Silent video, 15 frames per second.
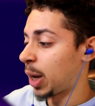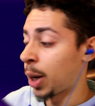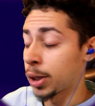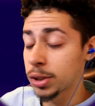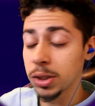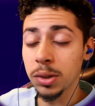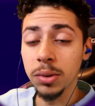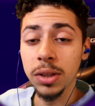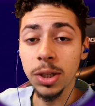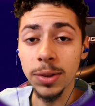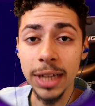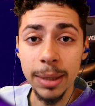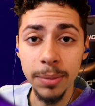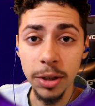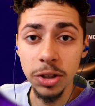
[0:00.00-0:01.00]
also, Little
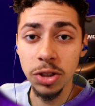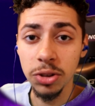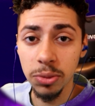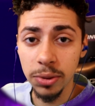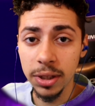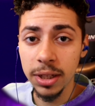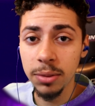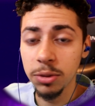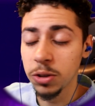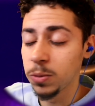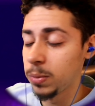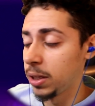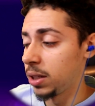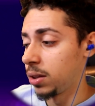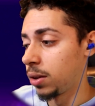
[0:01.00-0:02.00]
Nightmares 3, which
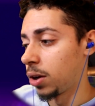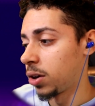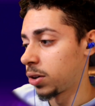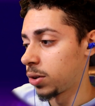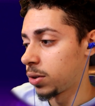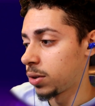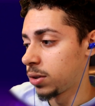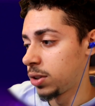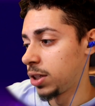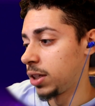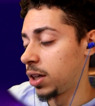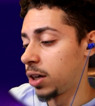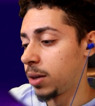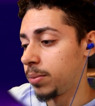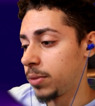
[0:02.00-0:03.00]
will be longer to
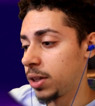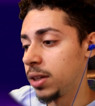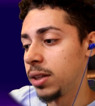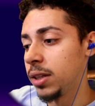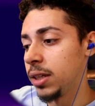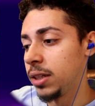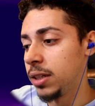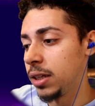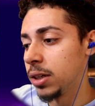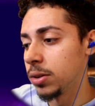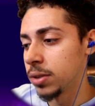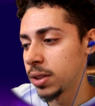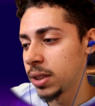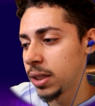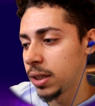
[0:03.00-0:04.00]
come than the
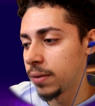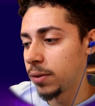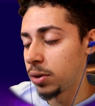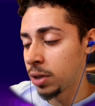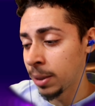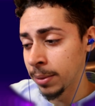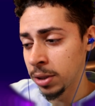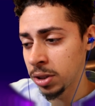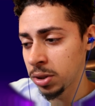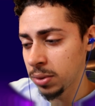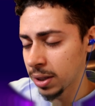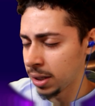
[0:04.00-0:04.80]
DLC of Little Nightmares 2.